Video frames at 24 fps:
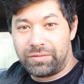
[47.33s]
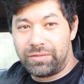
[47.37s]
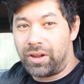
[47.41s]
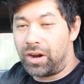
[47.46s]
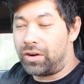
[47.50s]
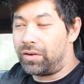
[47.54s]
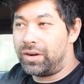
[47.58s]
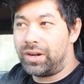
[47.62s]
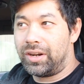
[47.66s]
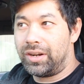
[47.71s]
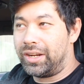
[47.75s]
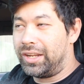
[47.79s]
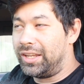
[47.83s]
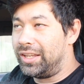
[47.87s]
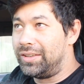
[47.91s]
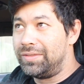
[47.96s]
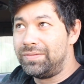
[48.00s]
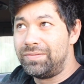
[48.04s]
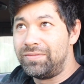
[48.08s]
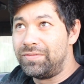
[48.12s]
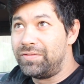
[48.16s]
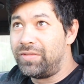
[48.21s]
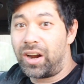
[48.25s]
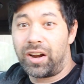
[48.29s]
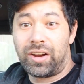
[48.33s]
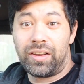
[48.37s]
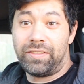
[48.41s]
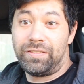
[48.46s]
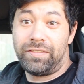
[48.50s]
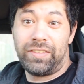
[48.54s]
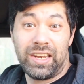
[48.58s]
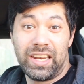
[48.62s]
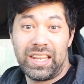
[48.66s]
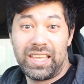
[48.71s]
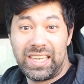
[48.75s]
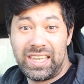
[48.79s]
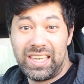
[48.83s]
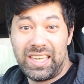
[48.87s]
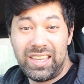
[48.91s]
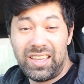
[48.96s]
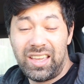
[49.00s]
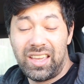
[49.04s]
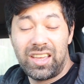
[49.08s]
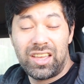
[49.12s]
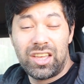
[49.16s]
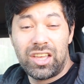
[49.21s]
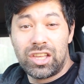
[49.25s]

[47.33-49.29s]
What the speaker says: very, very finicky.